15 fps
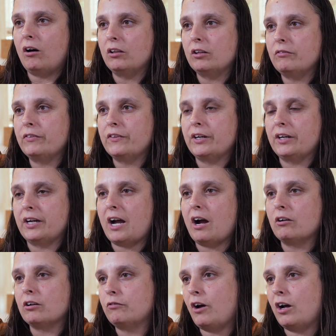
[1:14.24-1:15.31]
all of the
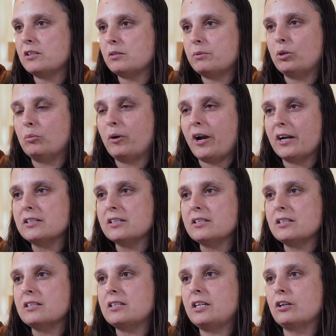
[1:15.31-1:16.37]
out-of-hospital
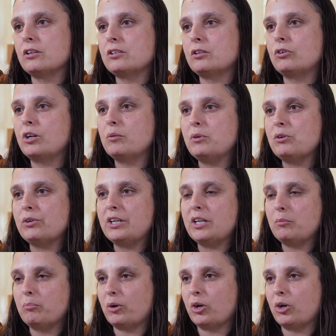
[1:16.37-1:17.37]
practices here, so community